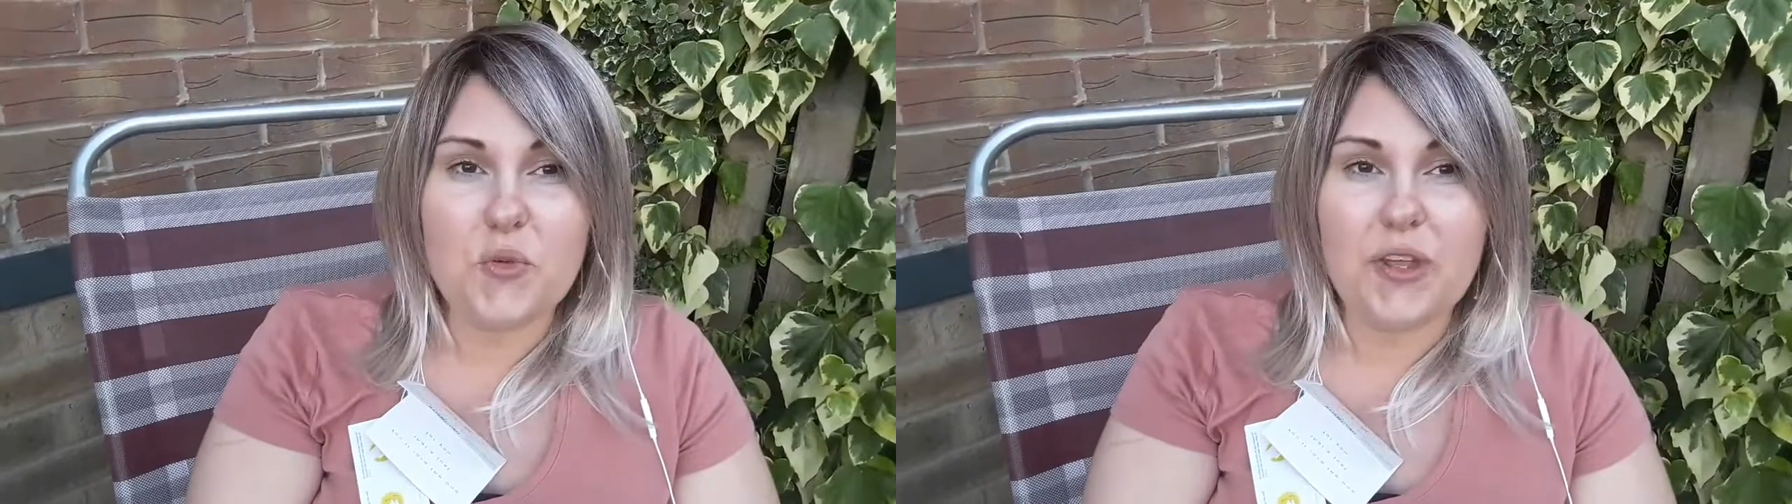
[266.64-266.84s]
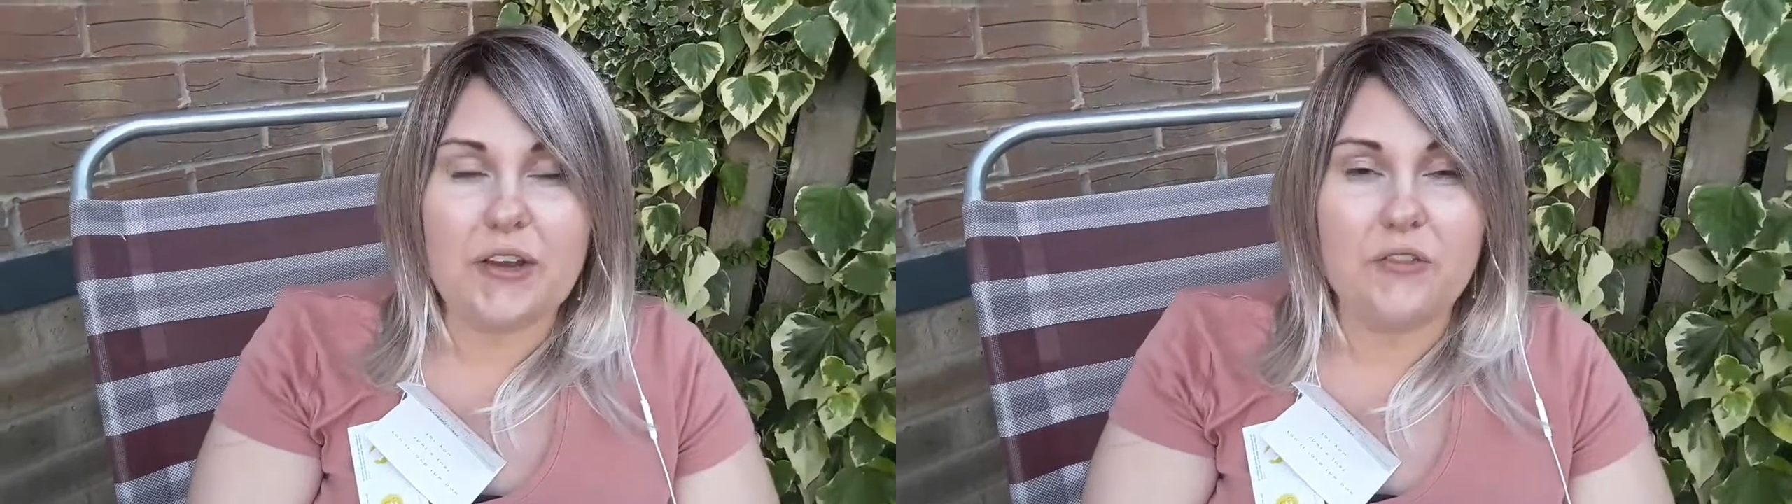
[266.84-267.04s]

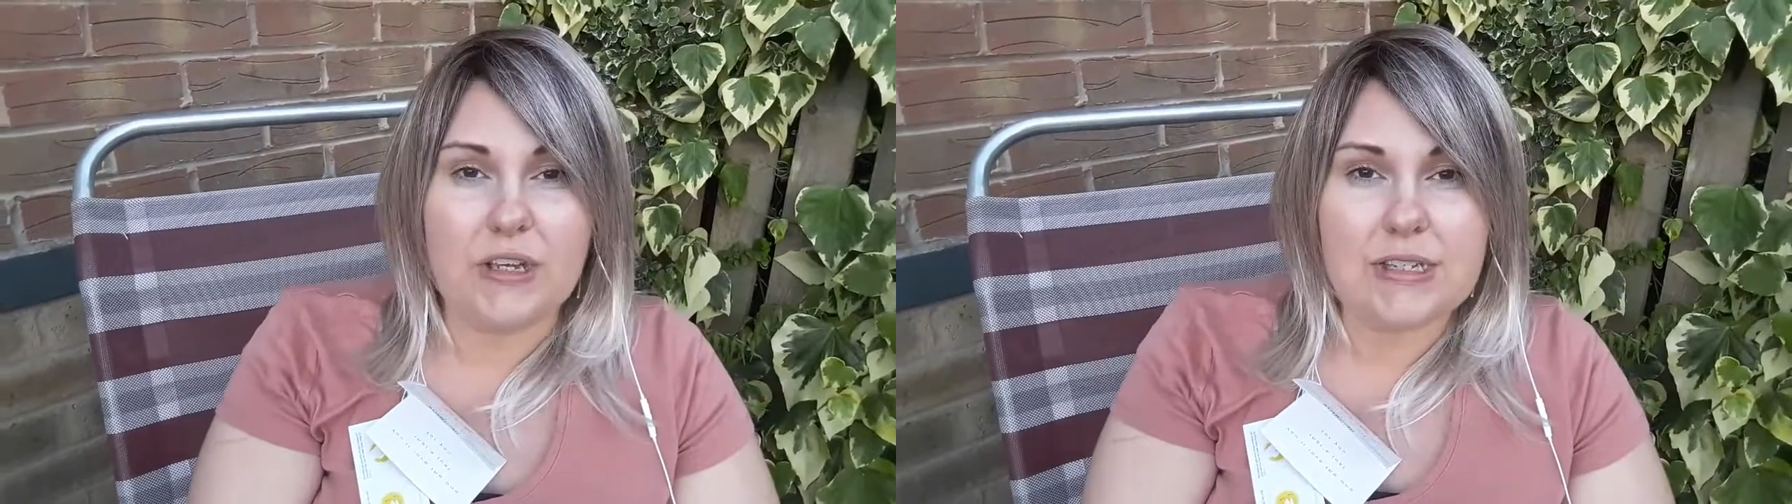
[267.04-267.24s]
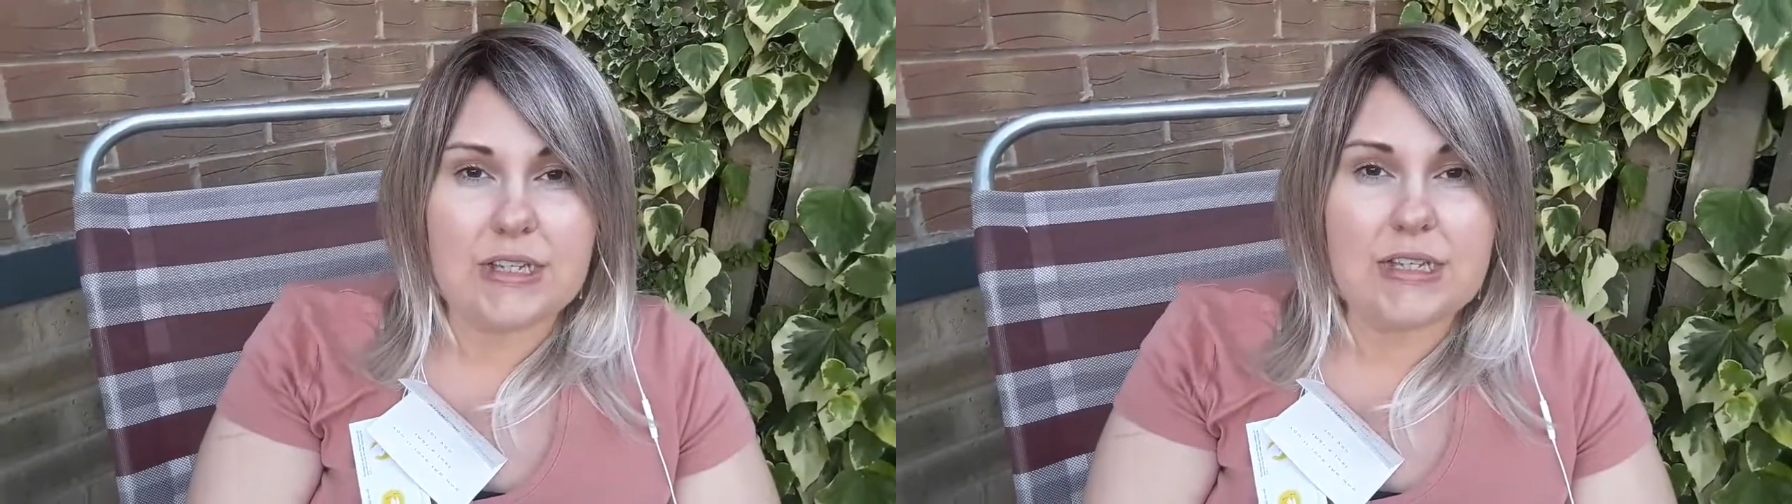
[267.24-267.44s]
know that I
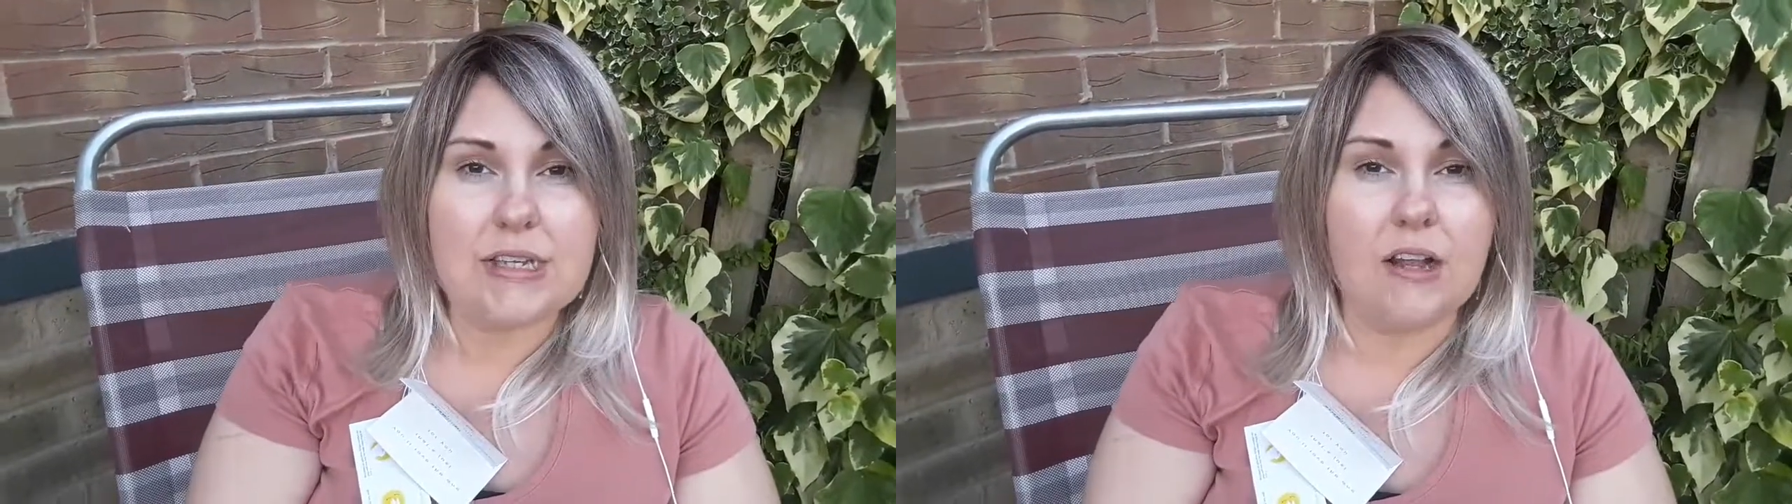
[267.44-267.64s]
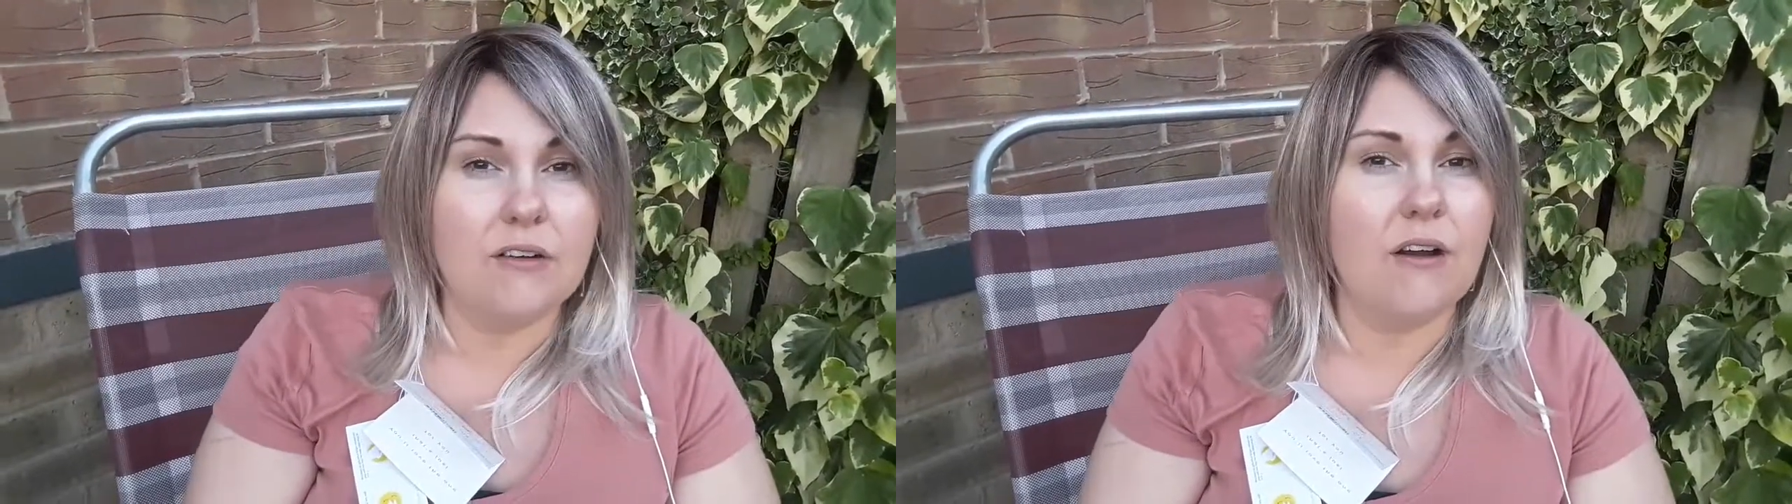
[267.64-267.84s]
fancy
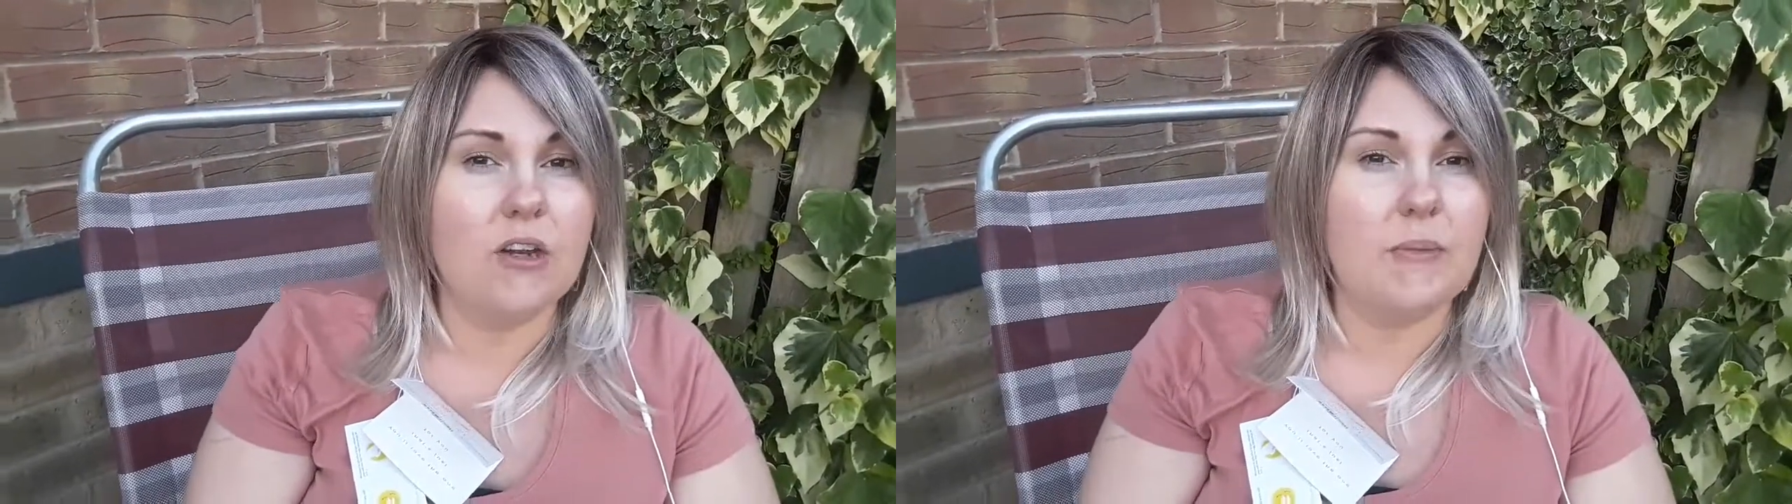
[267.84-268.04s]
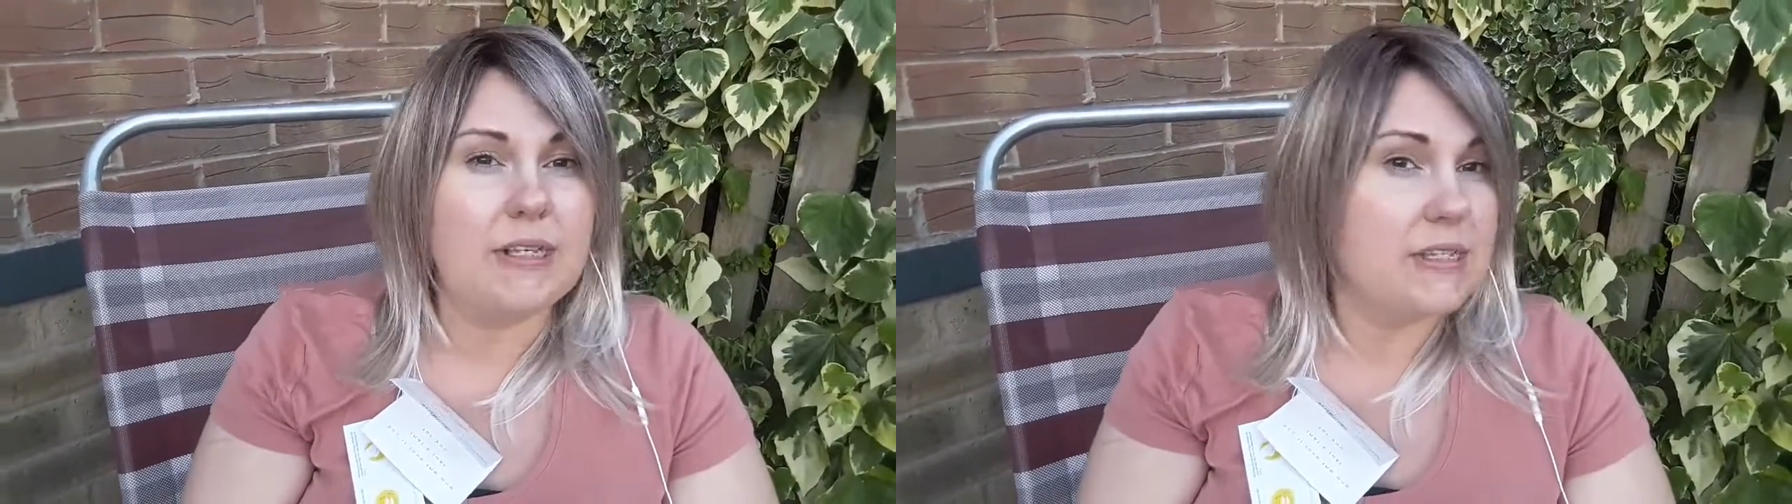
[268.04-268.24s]
this color
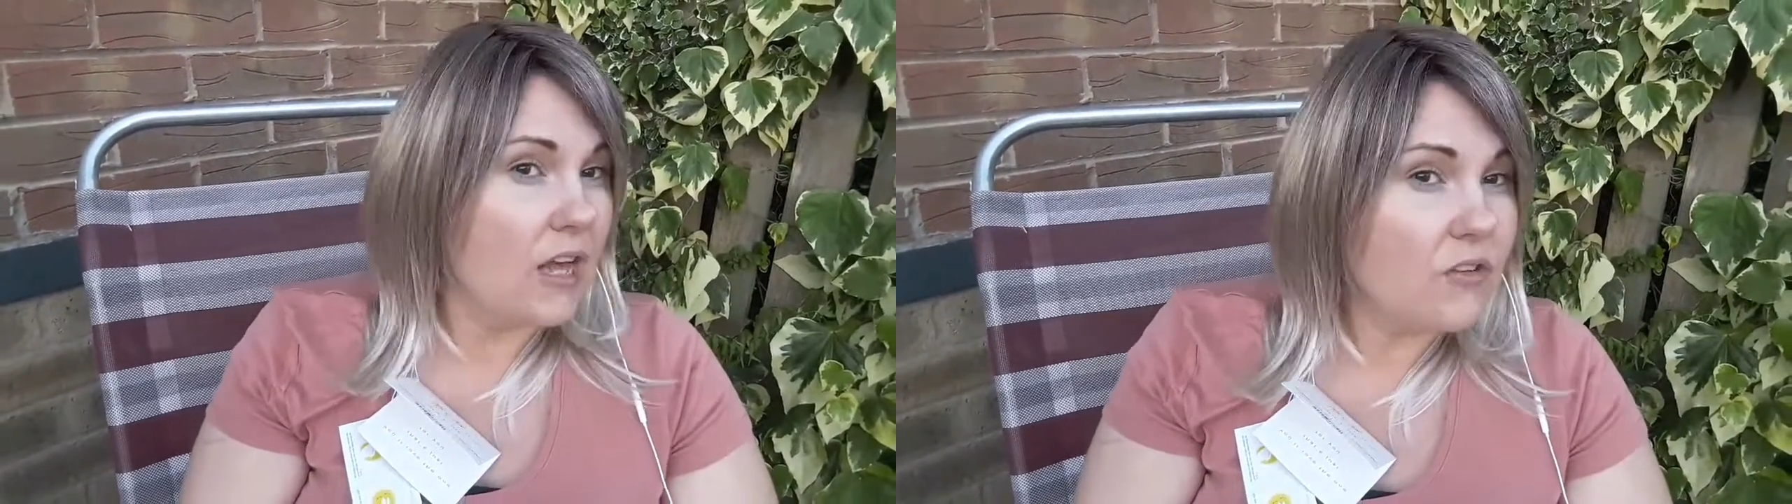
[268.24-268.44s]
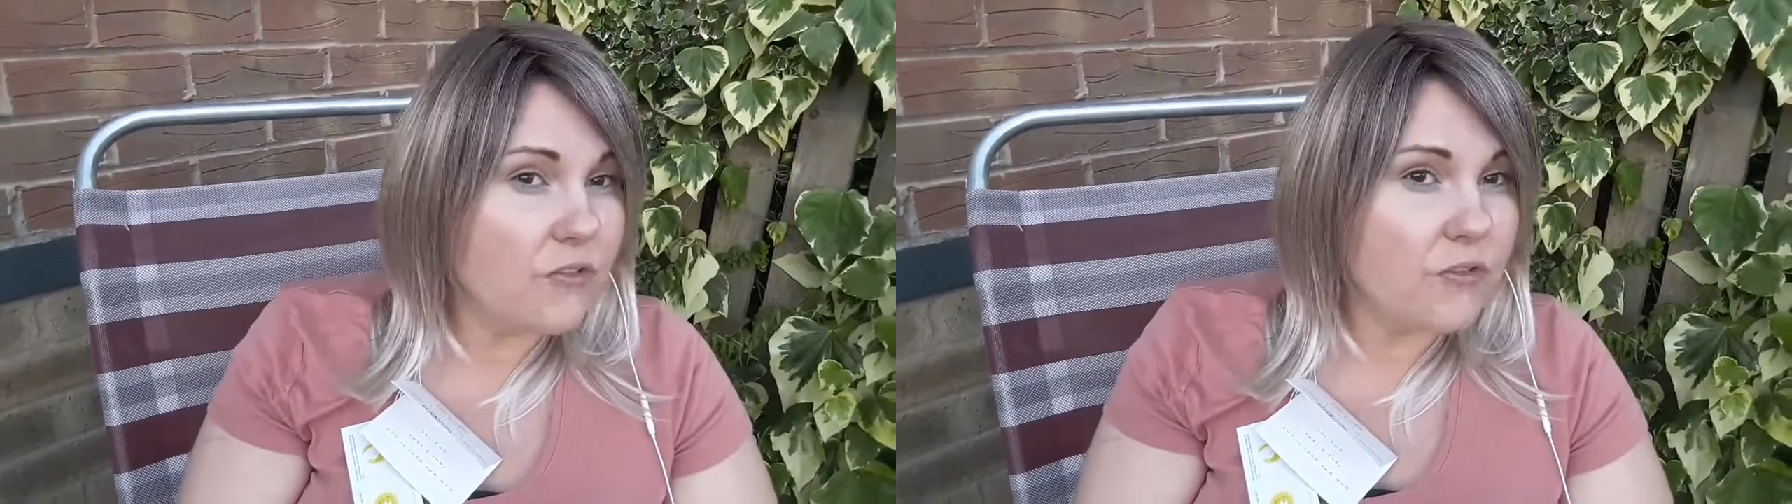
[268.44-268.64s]
on
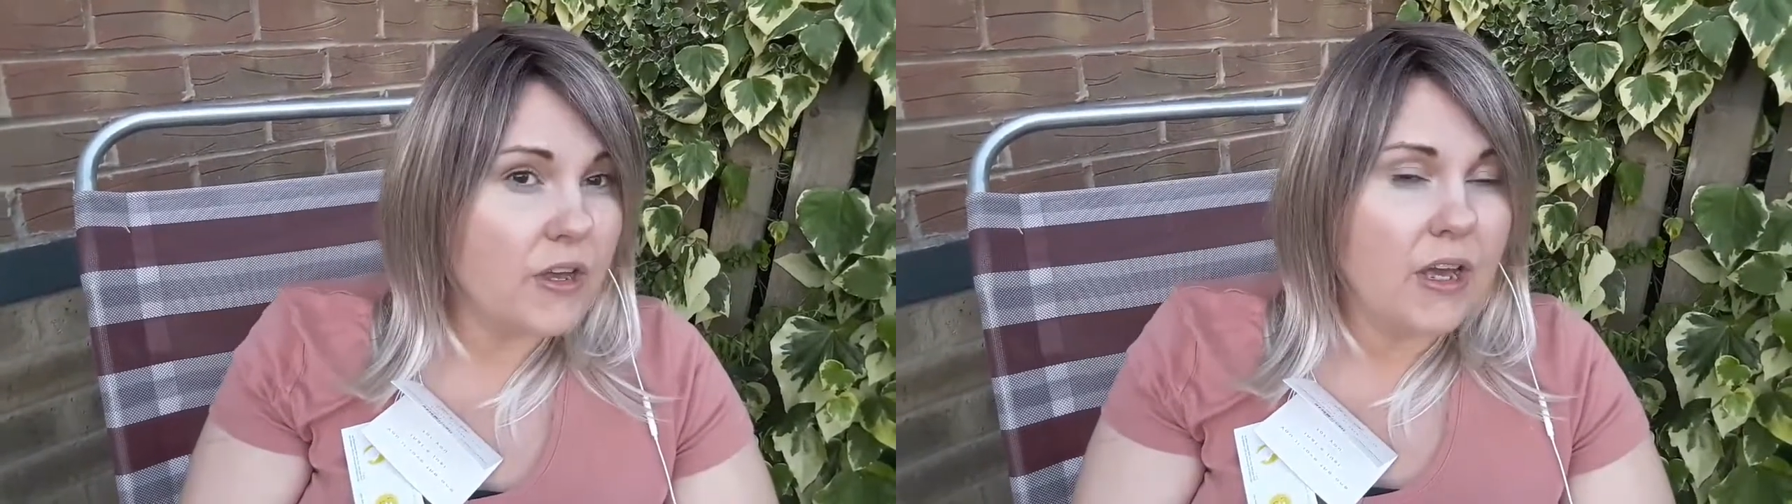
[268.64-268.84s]
myself,